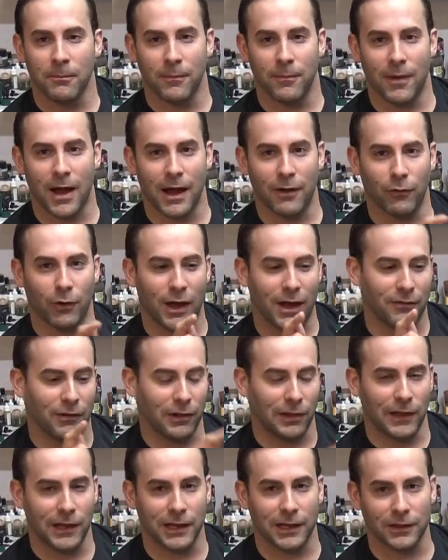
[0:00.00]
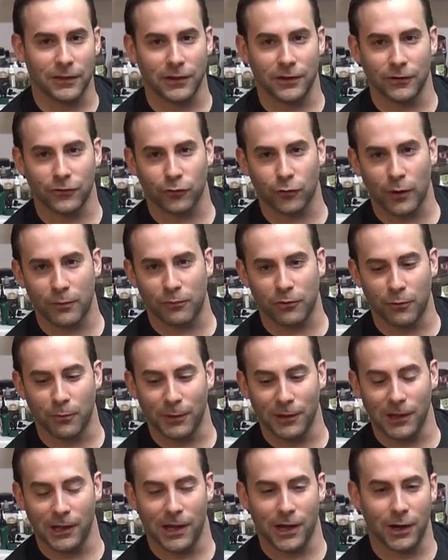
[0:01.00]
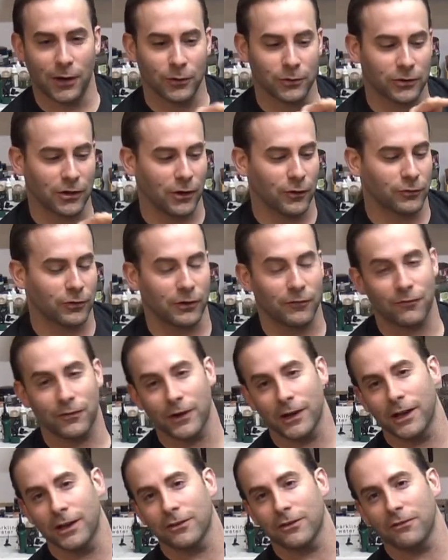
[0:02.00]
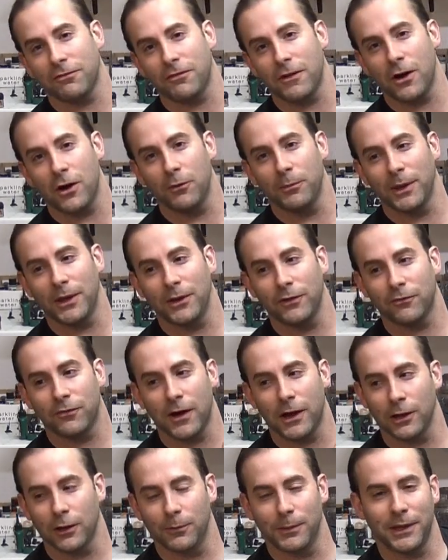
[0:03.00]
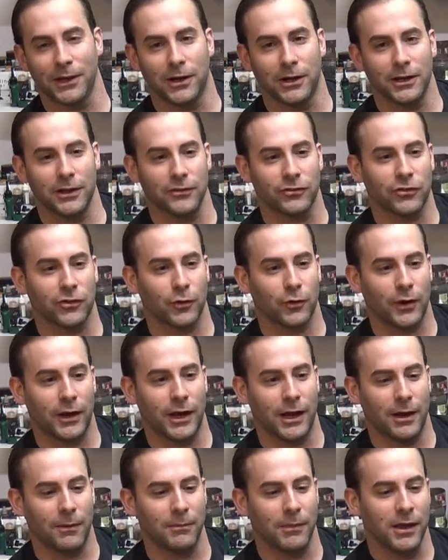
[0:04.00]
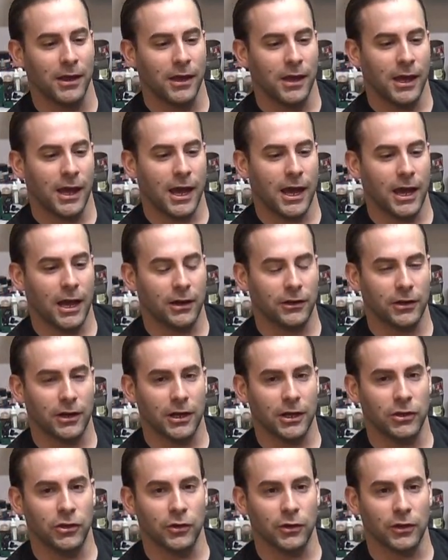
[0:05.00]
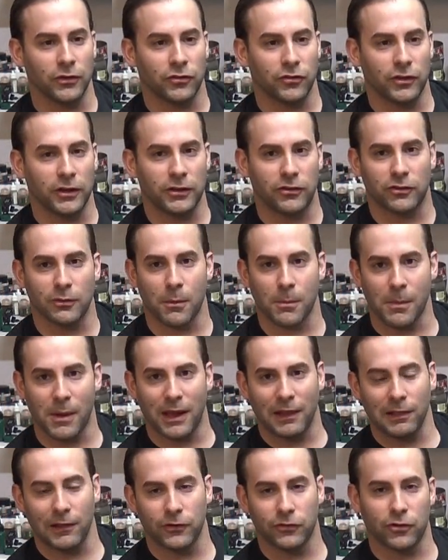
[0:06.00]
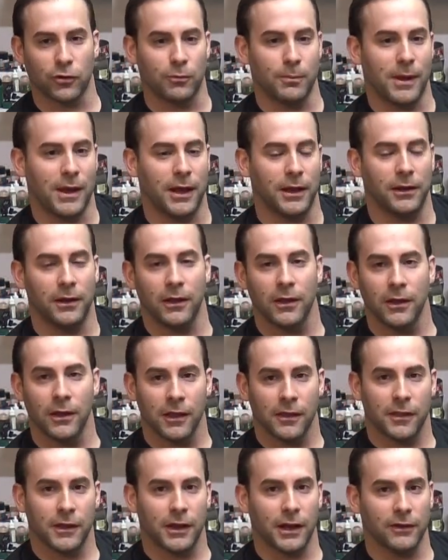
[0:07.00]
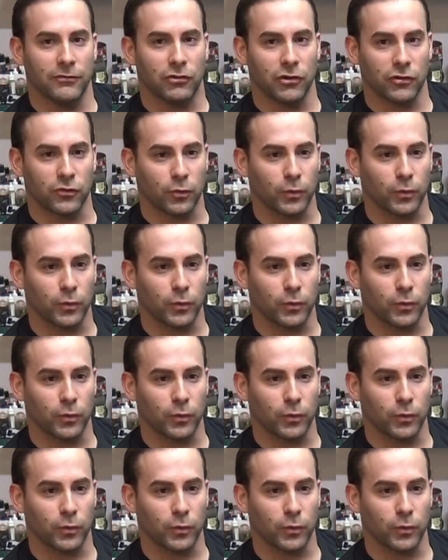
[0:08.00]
I will have a link in the description below. Don't forget to follow me on Instagram. And you can see some of my lizard men that I've just